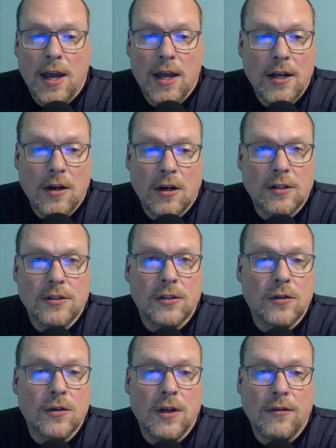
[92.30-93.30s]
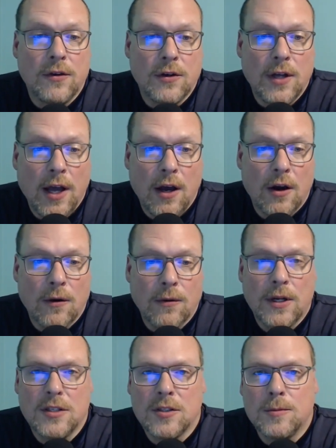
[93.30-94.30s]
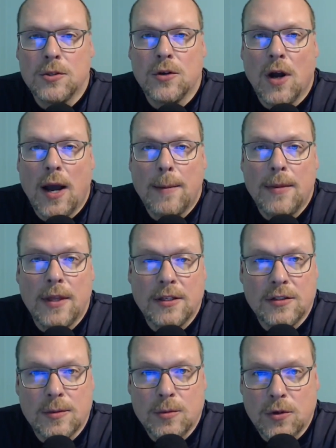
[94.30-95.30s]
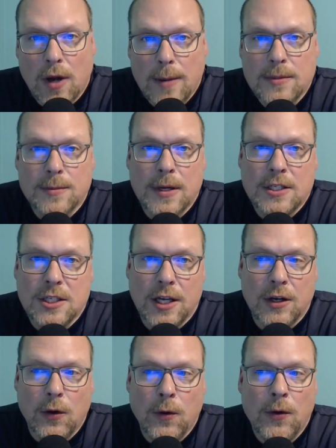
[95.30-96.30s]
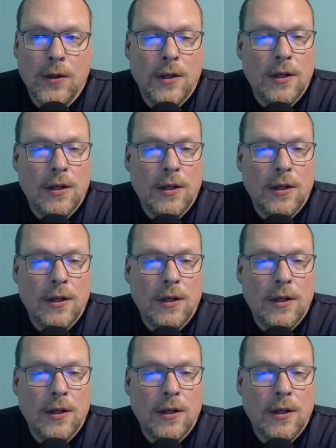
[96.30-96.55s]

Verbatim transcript: And also, if you're not already subscribed, then subscribe to my channel.